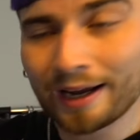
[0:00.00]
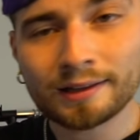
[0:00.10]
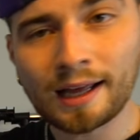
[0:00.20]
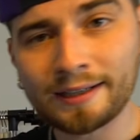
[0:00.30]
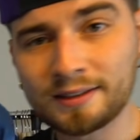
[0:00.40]

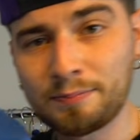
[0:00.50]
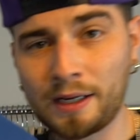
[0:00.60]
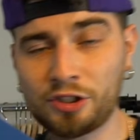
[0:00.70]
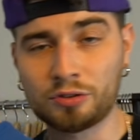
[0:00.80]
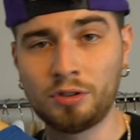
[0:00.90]
Red Light
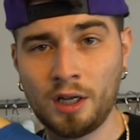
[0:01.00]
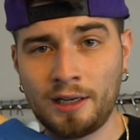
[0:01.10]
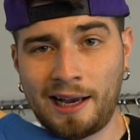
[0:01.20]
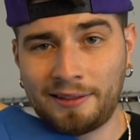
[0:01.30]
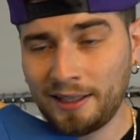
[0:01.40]
Special.
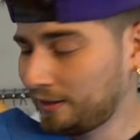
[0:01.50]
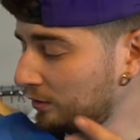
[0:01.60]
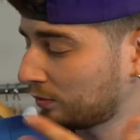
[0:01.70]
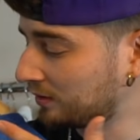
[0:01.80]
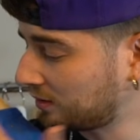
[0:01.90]
Now I think
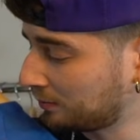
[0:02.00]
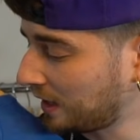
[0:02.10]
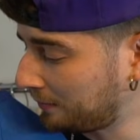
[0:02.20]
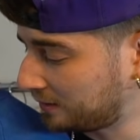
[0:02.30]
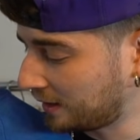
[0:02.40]
this was some
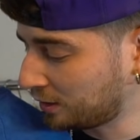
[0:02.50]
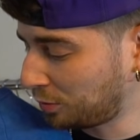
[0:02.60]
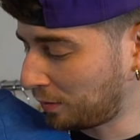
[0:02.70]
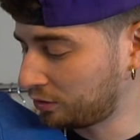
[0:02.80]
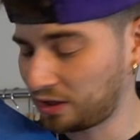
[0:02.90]
type of sales
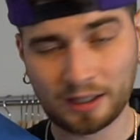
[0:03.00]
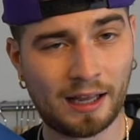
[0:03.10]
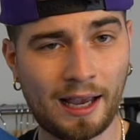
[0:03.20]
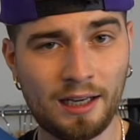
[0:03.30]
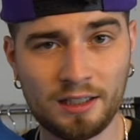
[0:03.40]
promotion in
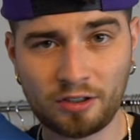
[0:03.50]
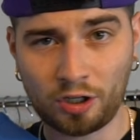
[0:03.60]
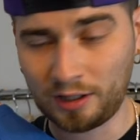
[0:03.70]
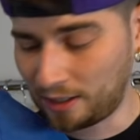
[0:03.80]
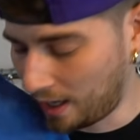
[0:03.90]
the eighties,
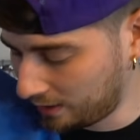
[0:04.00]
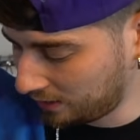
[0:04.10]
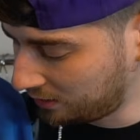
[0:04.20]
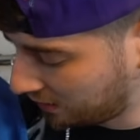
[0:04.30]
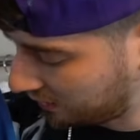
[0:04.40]
early
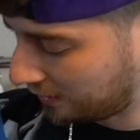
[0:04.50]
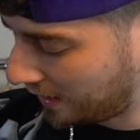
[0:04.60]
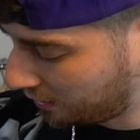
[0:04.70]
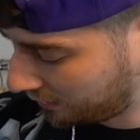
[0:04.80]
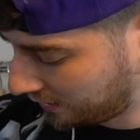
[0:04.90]
nineties, because the
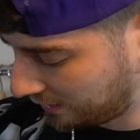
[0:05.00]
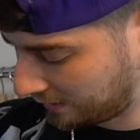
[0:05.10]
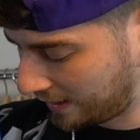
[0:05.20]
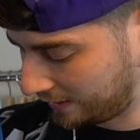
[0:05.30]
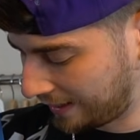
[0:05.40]
date on this is
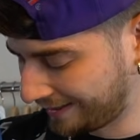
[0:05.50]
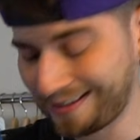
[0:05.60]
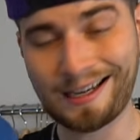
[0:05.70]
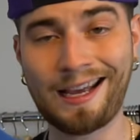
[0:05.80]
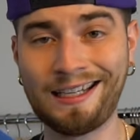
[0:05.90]
like
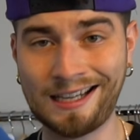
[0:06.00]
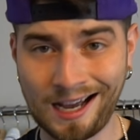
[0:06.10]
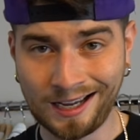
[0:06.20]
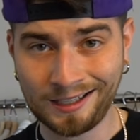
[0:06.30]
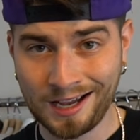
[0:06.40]
nineteen
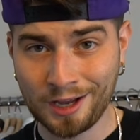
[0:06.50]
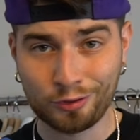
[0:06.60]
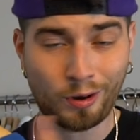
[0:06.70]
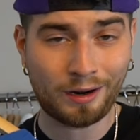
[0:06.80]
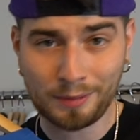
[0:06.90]
eighty-nine.
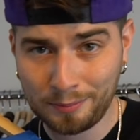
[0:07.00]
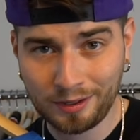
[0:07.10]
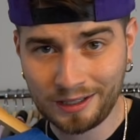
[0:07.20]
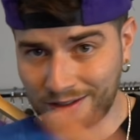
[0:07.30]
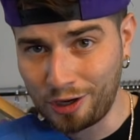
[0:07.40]
Do I remember
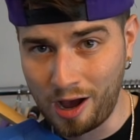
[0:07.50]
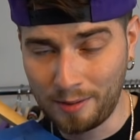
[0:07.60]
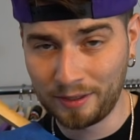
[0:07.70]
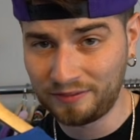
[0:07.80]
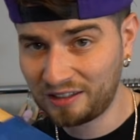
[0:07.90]
this?
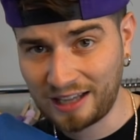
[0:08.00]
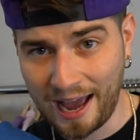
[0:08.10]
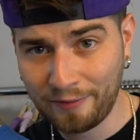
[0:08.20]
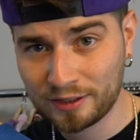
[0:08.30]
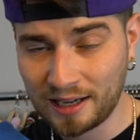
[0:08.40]
No, but if there's an
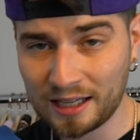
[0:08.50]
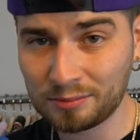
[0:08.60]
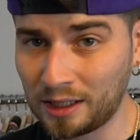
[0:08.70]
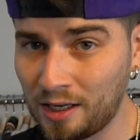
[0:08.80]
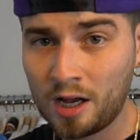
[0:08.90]

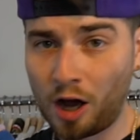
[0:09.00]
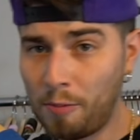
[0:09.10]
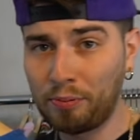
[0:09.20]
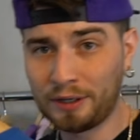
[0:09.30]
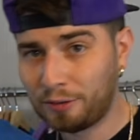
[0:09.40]
advertisement,
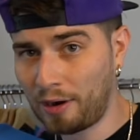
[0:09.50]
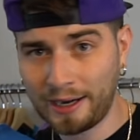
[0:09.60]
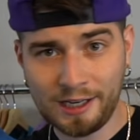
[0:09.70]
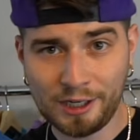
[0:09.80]
I'll put it right